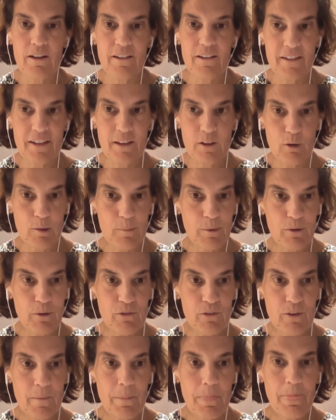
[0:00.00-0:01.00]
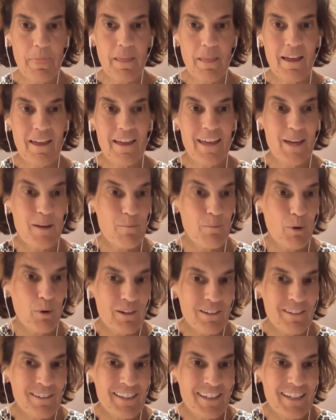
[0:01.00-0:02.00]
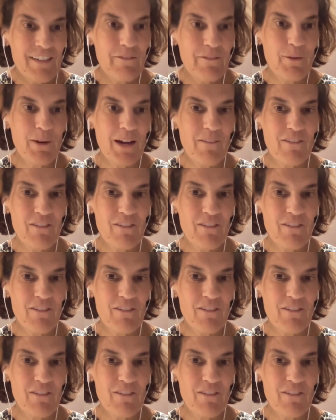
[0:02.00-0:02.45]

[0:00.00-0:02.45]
take hormones. Importantly, if you have a